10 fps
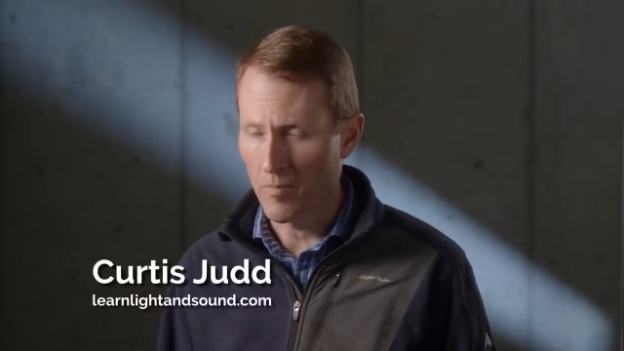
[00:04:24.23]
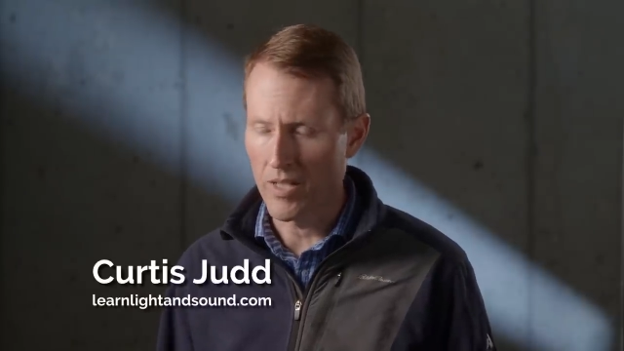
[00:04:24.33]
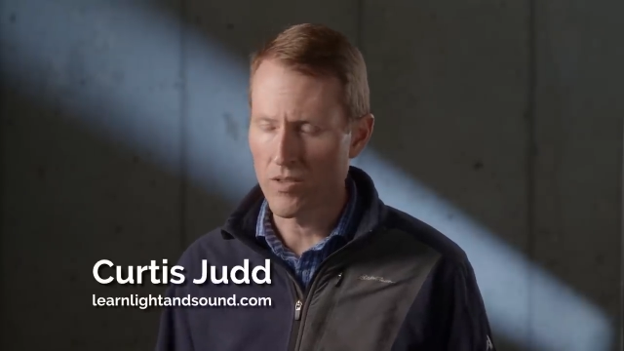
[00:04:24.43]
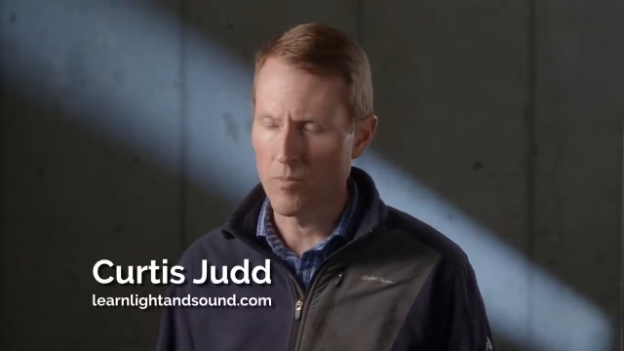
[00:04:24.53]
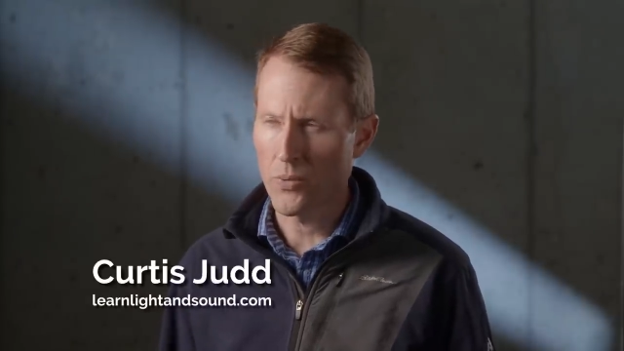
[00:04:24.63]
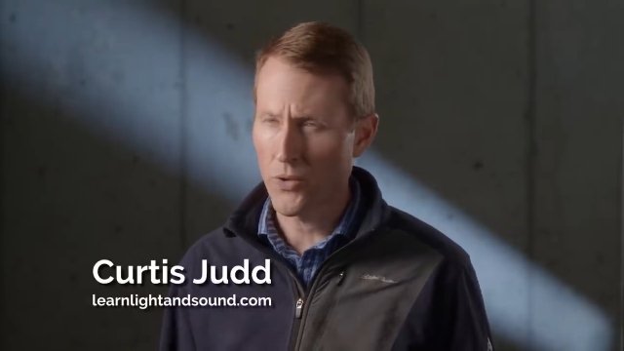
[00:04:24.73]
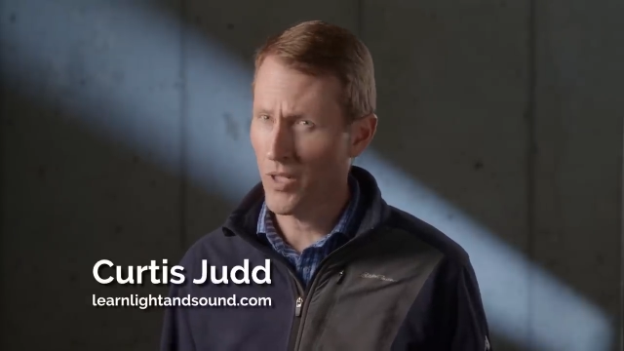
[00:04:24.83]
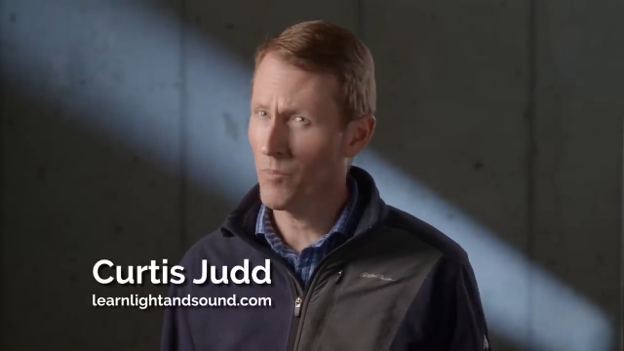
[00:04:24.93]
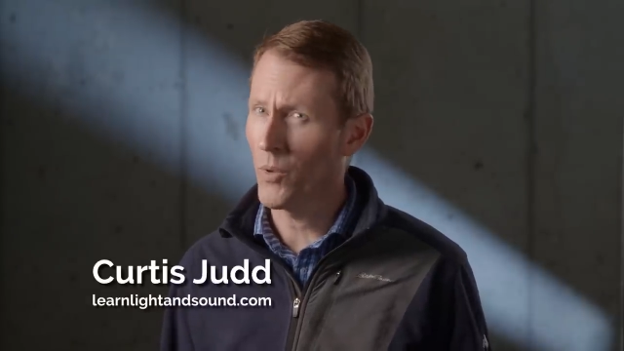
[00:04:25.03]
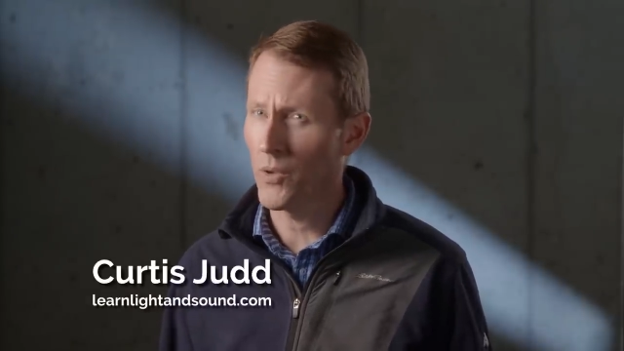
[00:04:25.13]
made some
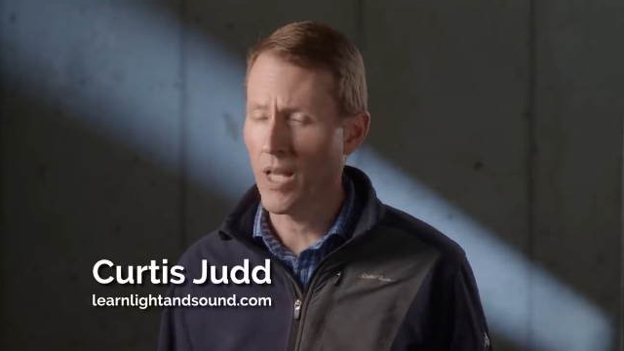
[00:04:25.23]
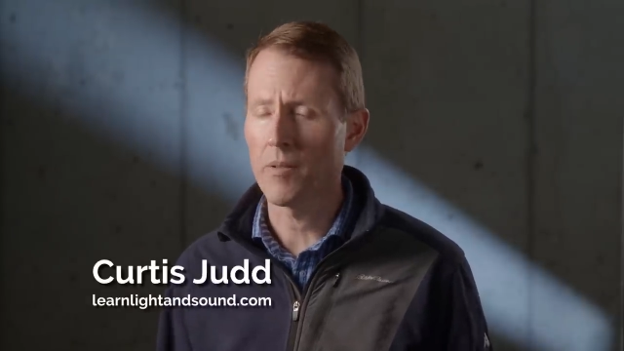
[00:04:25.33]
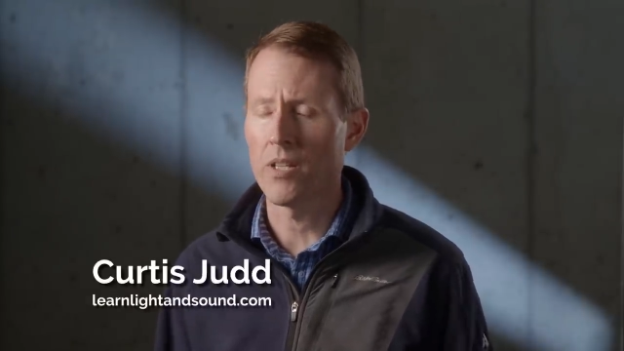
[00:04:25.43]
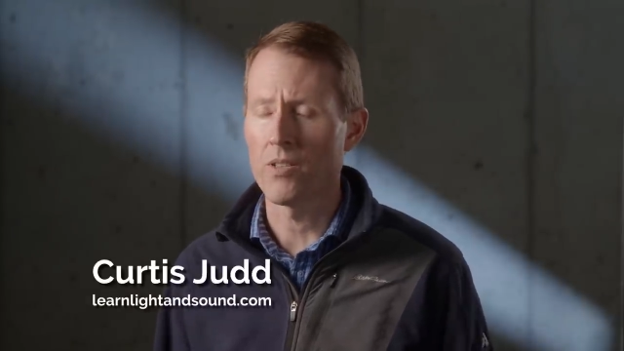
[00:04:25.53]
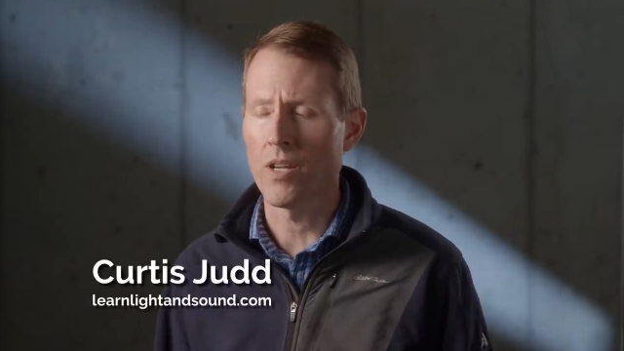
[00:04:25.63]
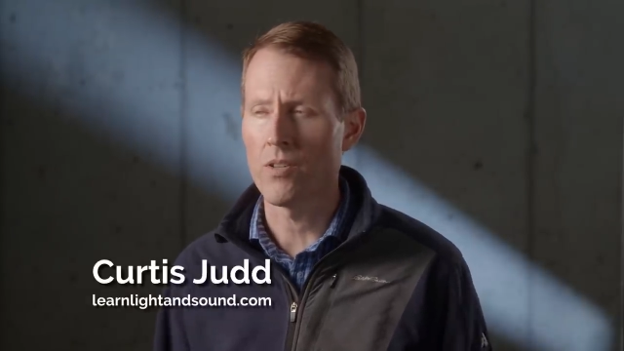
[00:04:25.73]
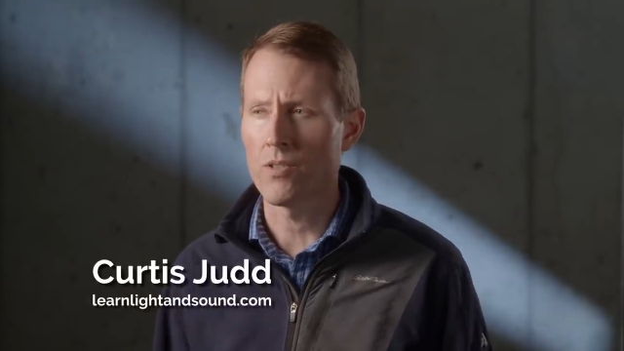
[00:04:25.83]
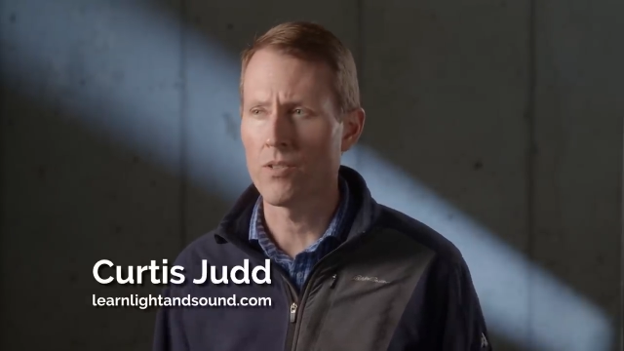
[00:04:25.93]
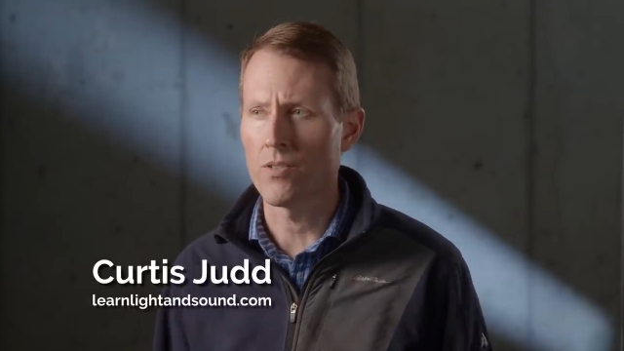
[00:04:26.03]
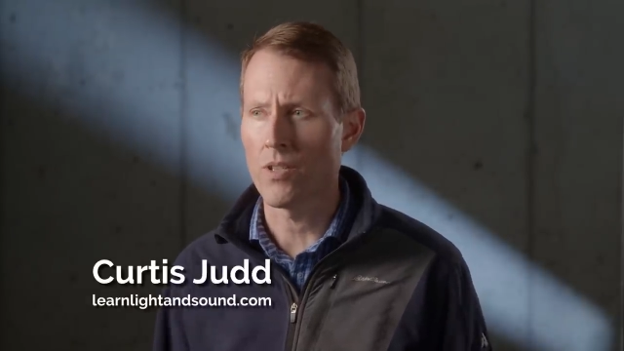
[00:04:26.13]
pretty bold
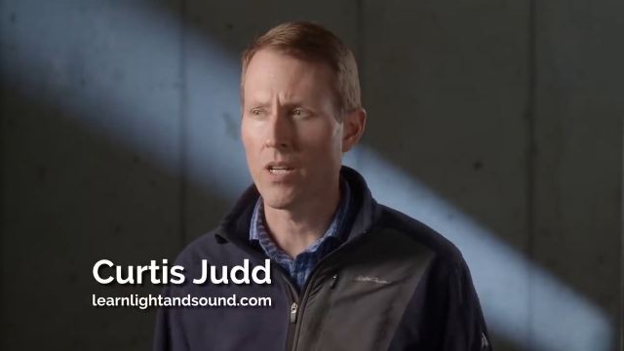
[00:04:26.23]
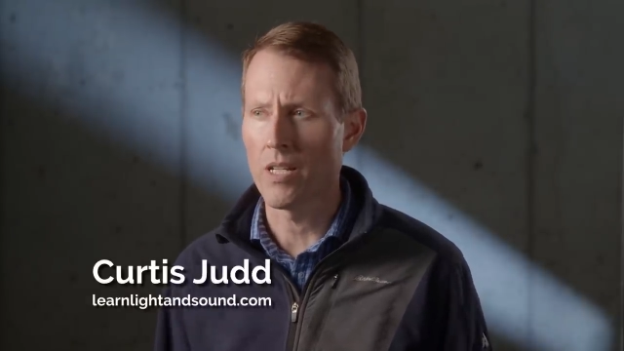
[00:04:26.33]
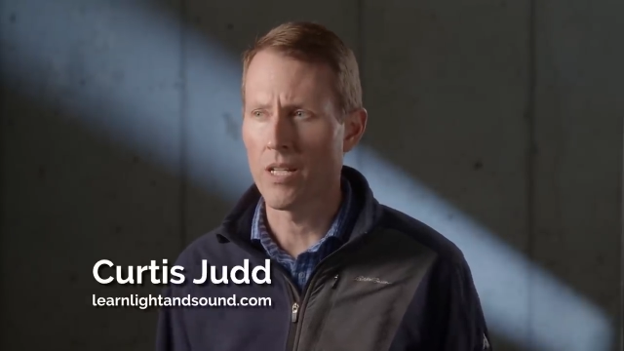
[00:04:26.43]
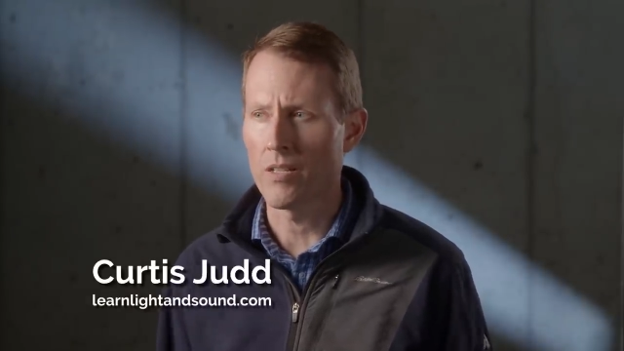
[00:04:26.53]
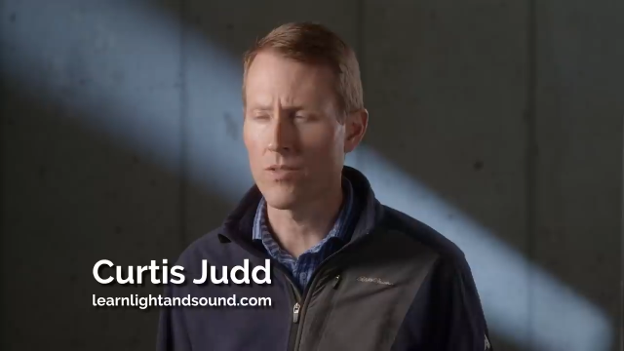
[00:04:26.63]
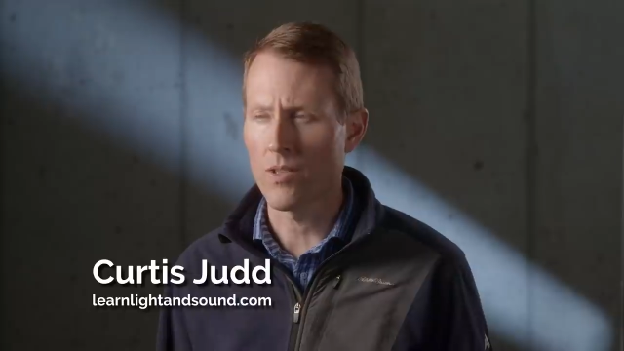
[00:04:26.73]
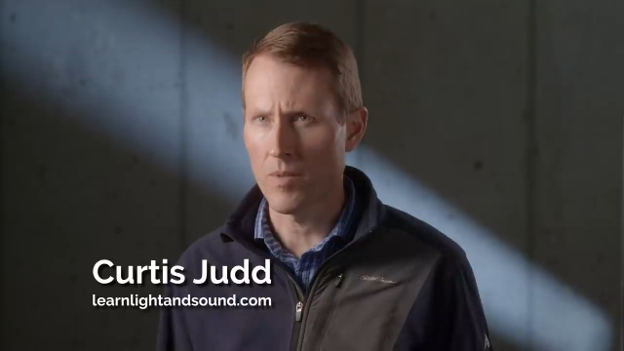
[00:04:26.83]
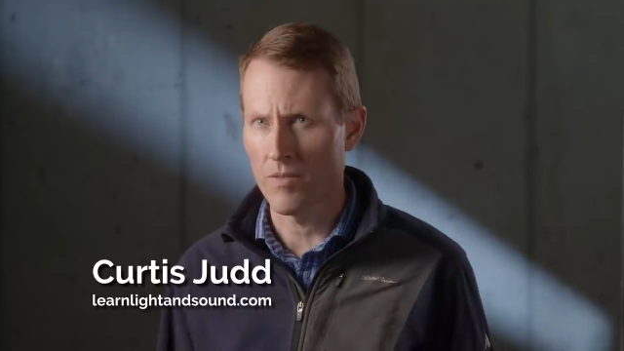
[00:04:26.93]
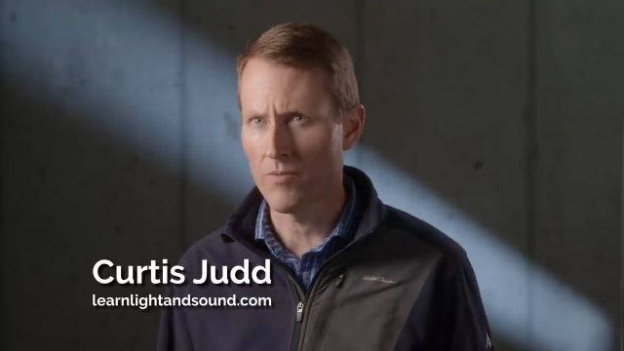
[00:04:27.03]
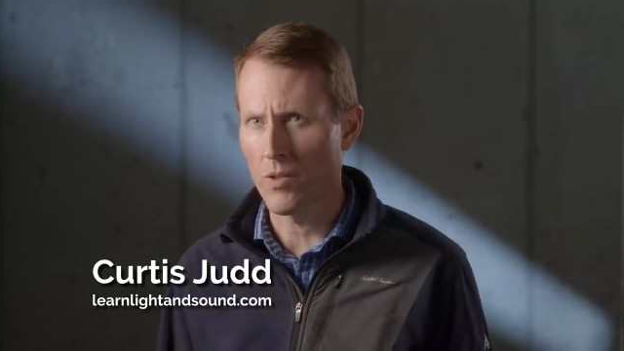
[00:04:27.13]
accusations against some
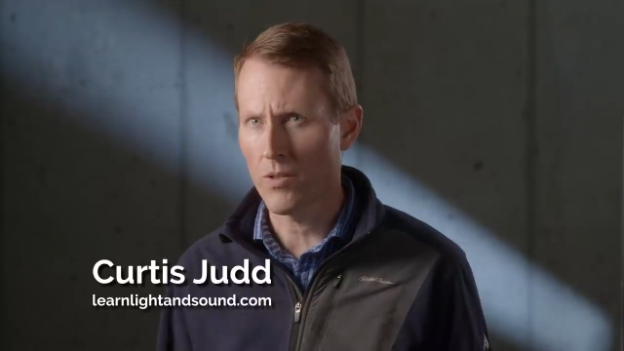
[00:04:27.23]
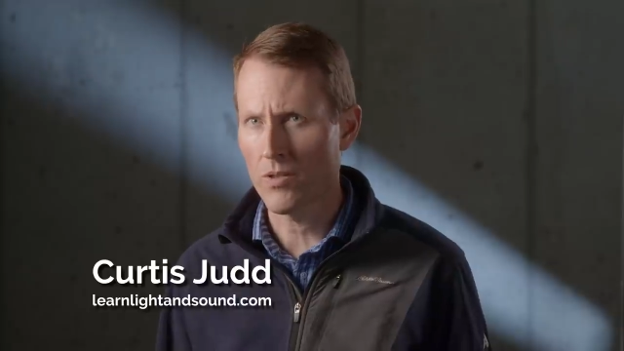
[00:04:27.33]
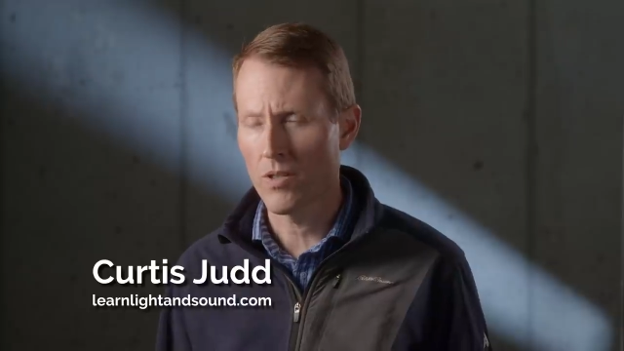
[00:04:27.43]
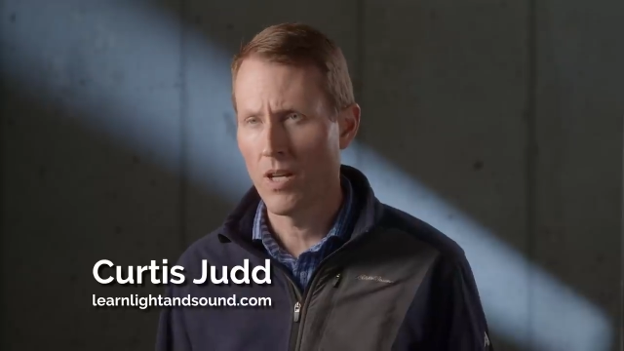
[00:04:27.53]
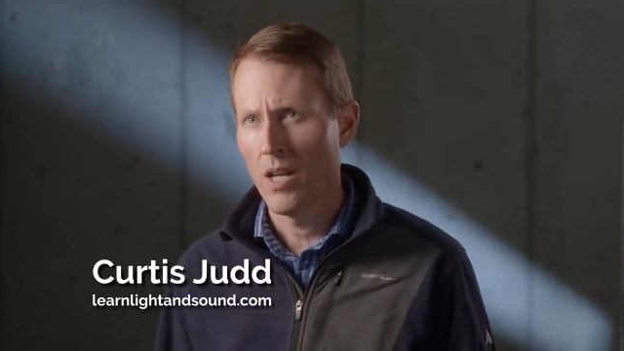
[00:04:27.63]
of the folks